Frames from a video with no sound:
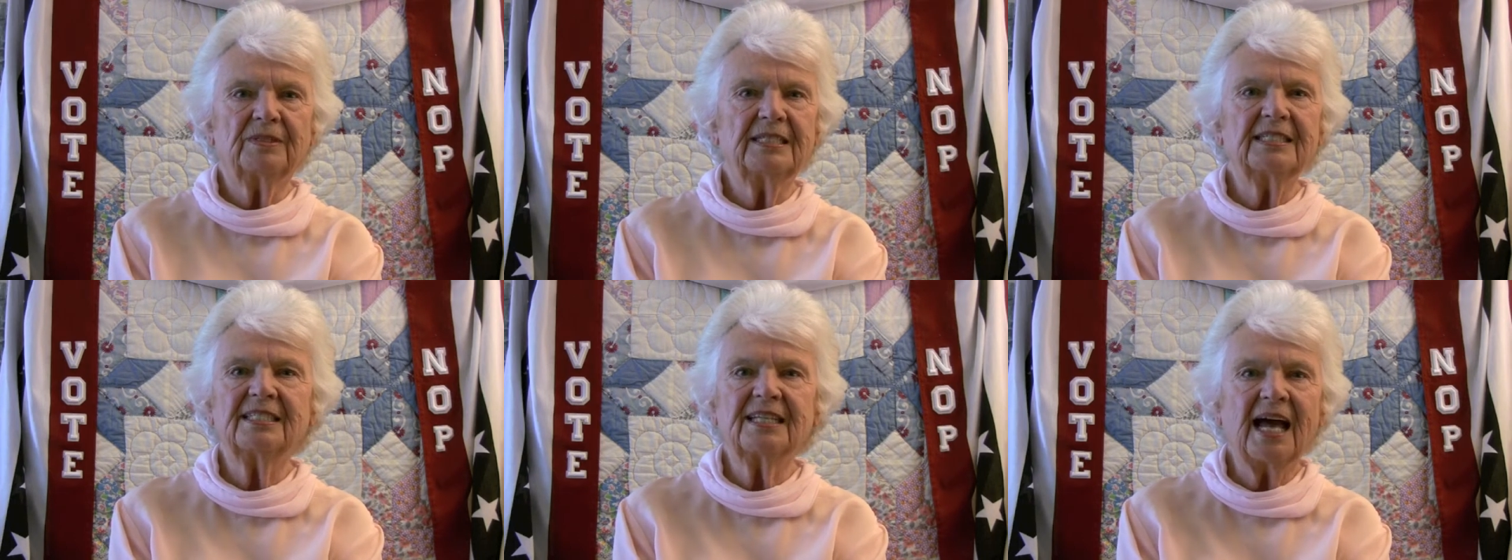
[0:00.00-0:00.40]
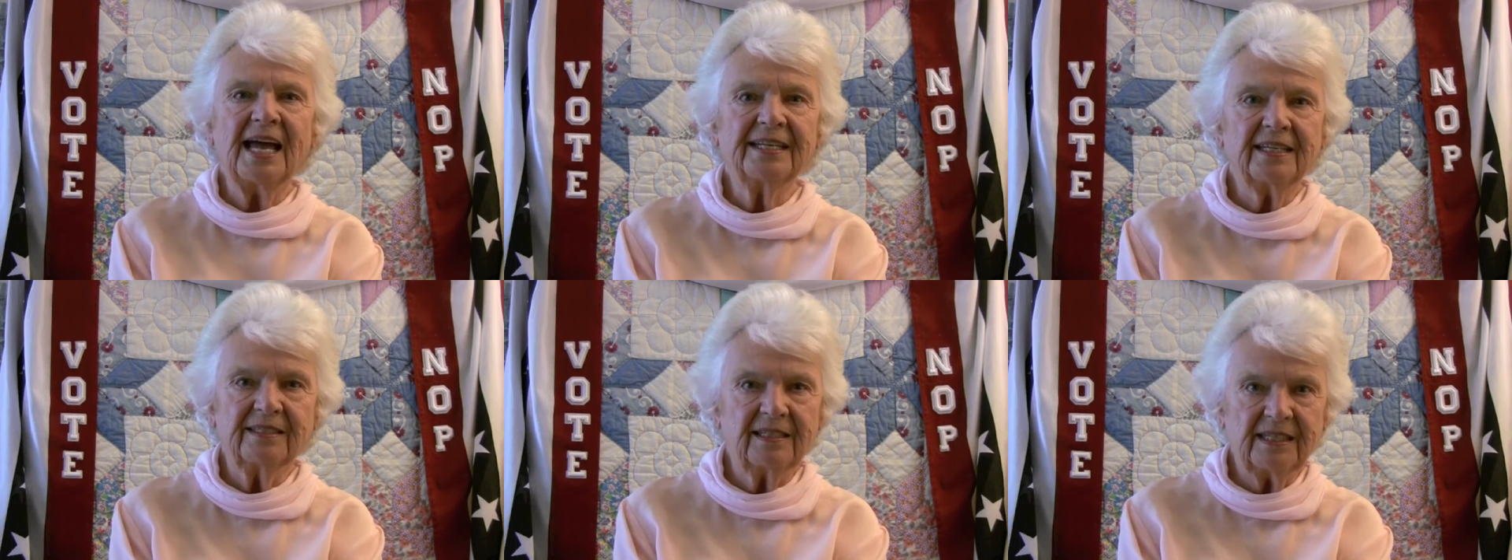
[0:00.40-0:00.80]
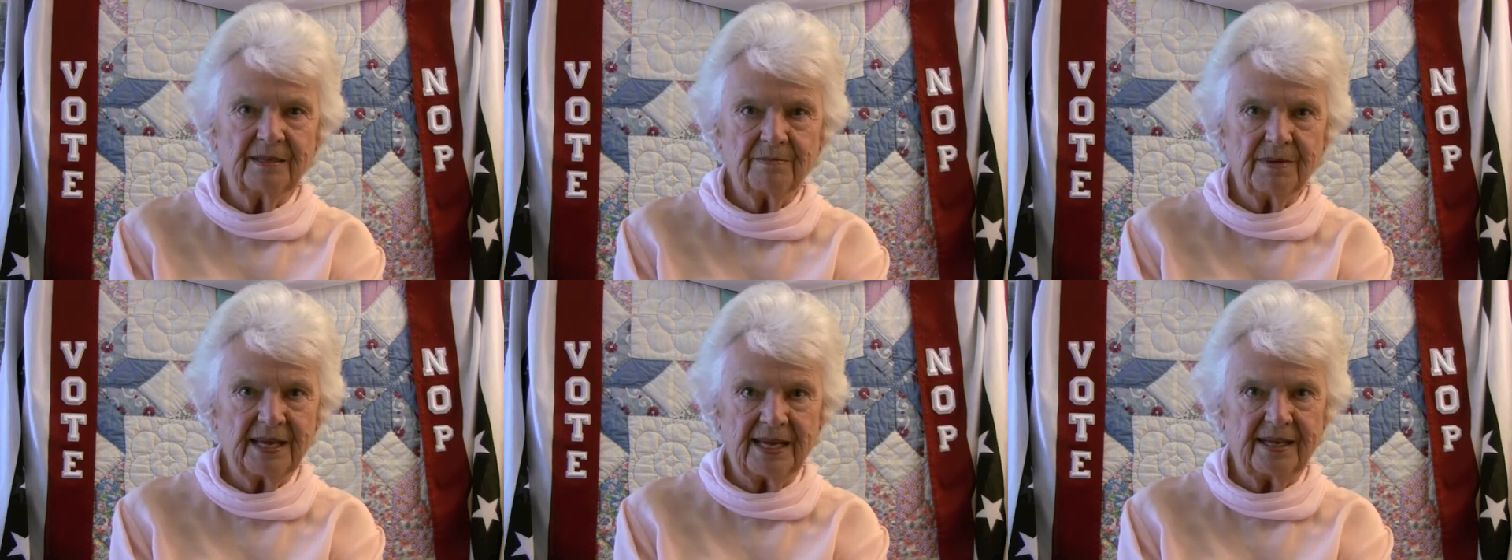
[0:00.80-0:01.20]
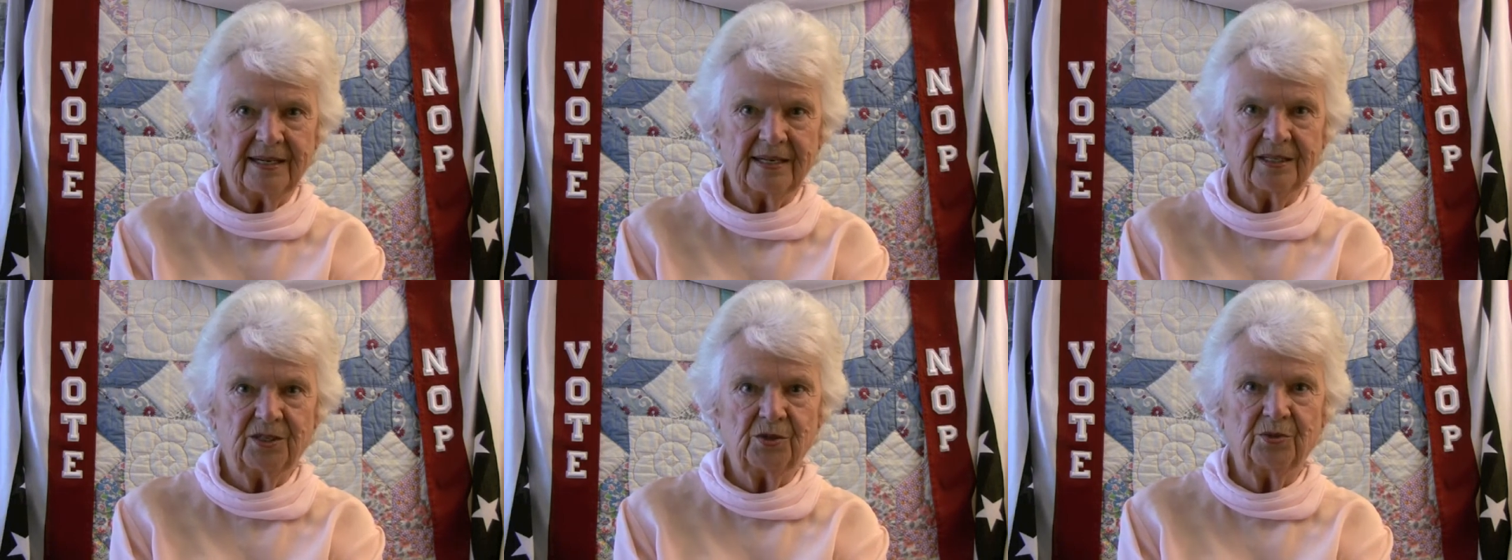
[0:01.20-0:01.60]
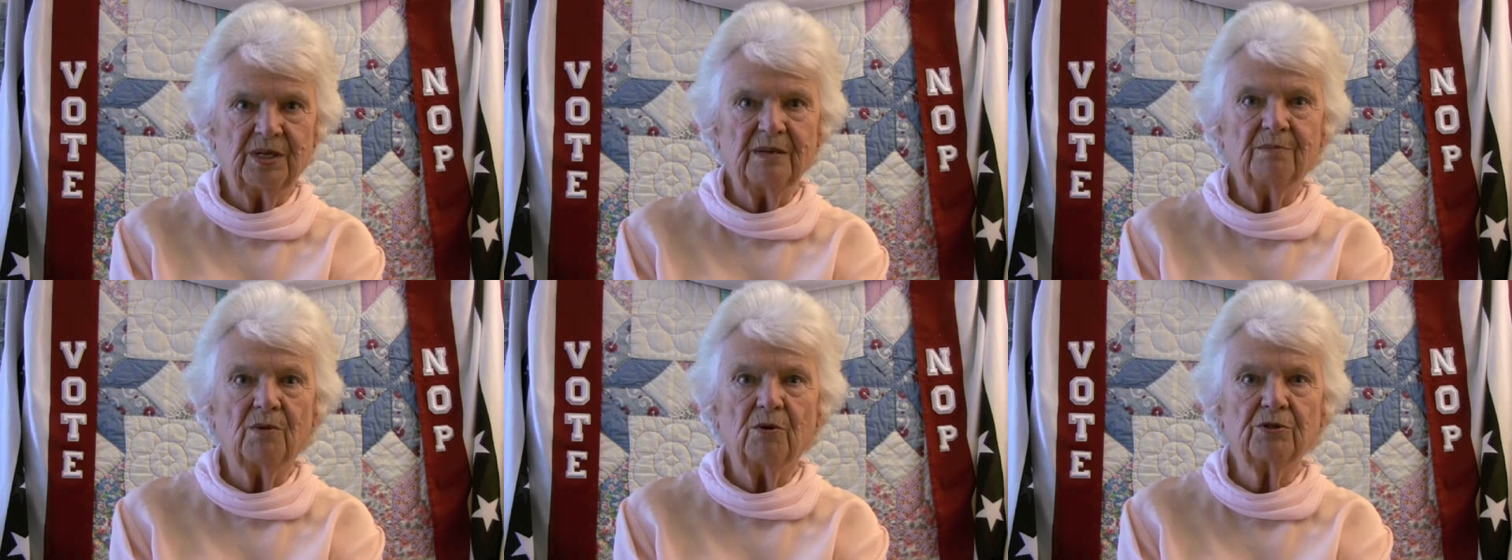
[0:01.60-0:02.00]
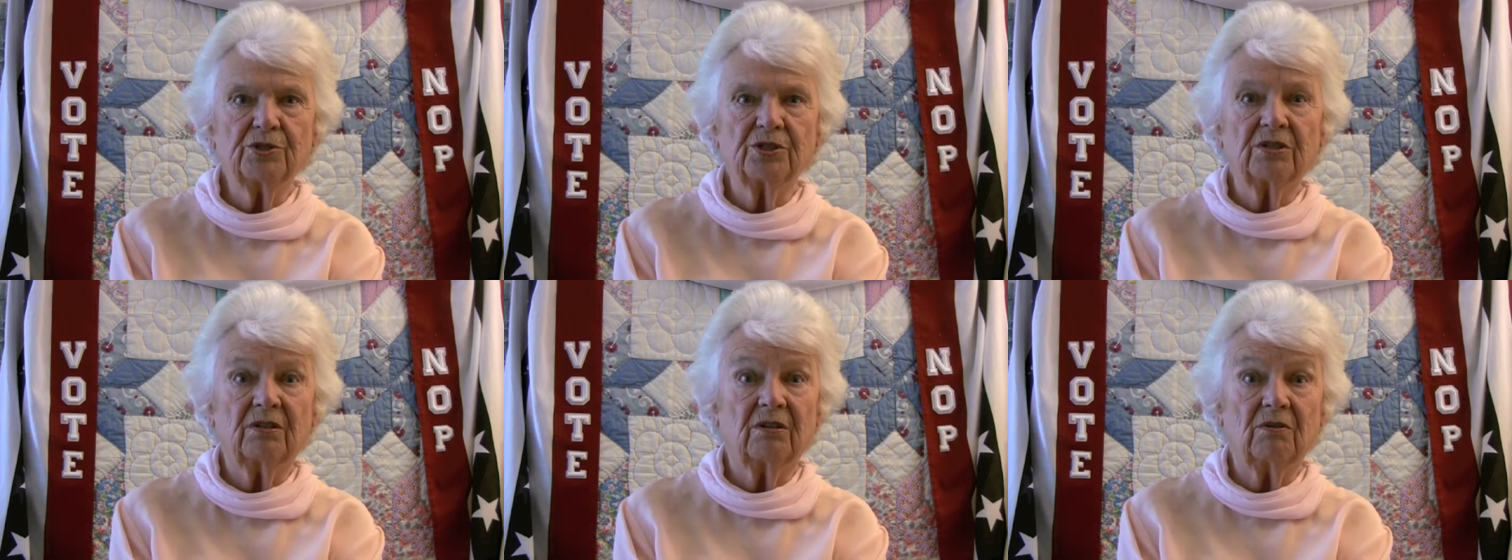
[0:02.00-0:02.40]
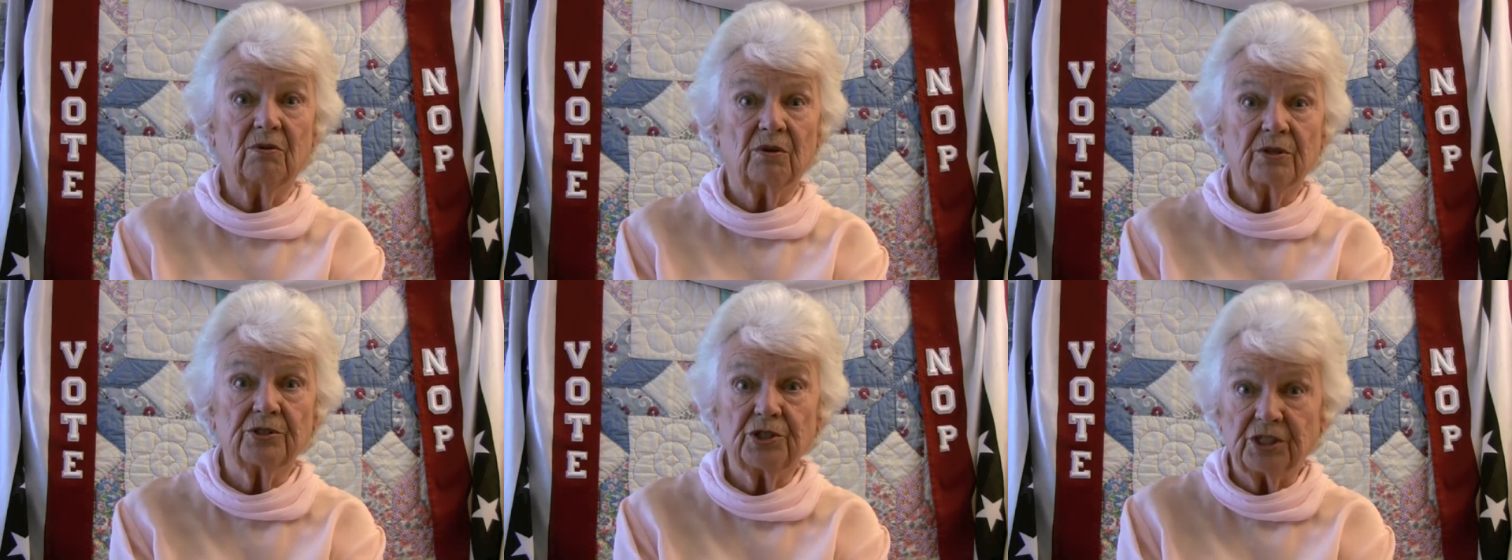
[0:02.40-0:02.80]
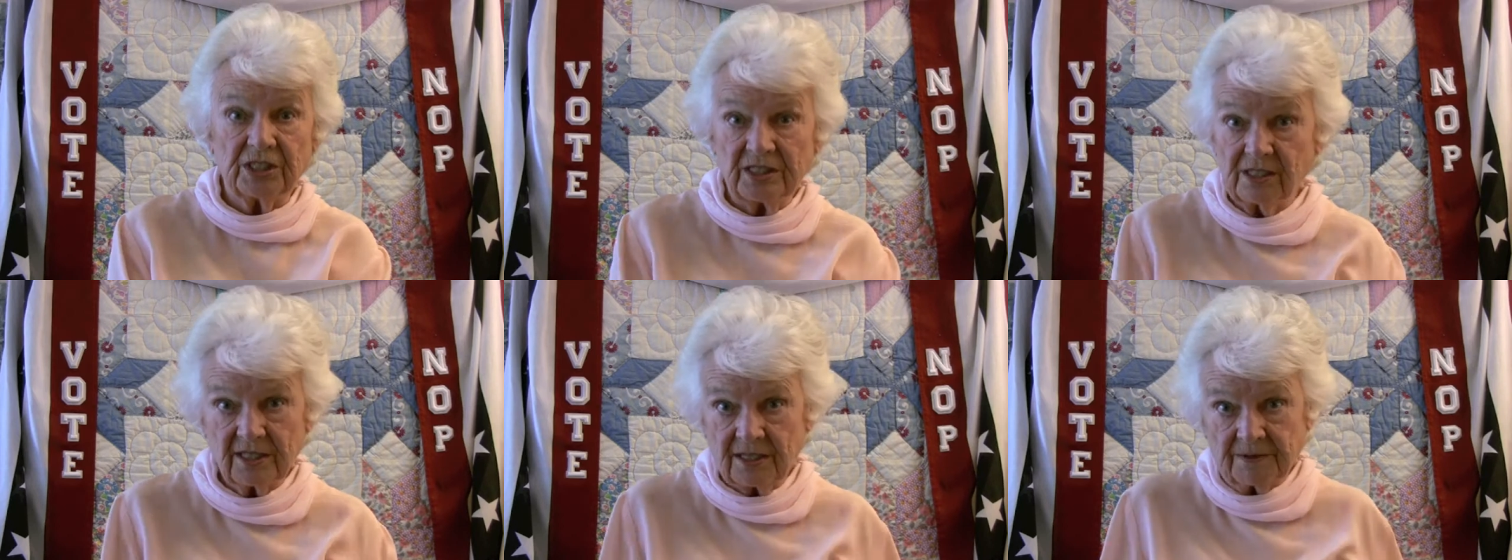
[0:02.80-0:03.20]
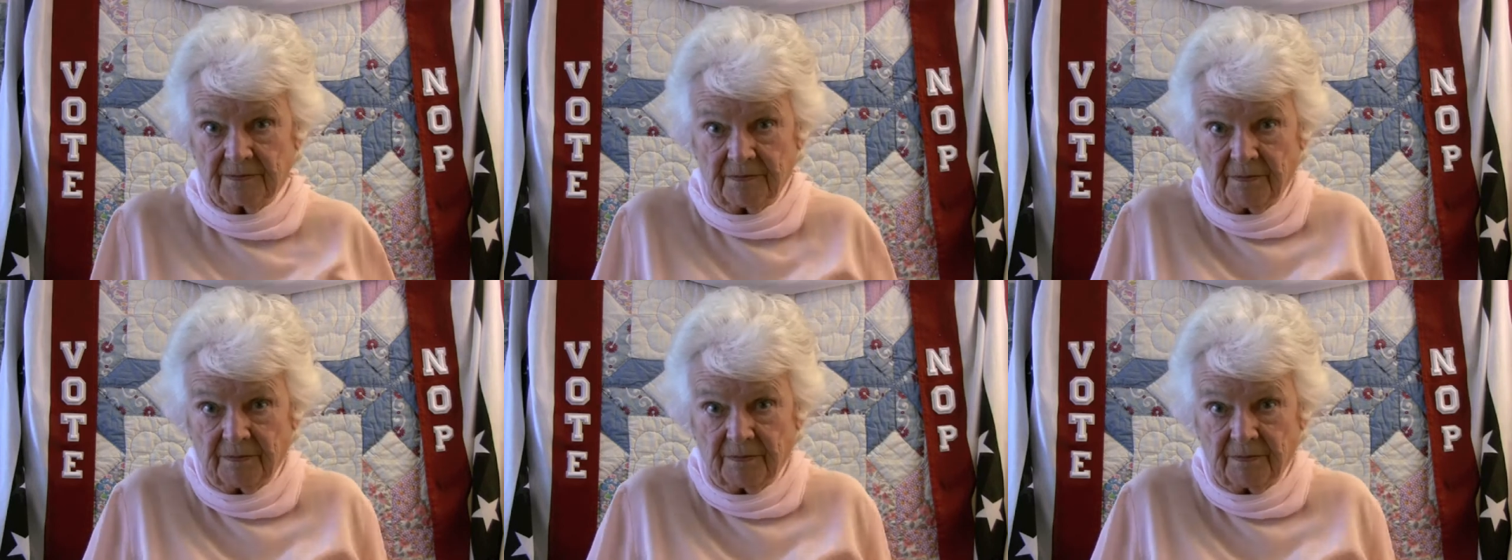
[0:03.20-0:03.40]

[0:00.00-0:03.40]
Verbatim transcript: designedly made into emotional orgies,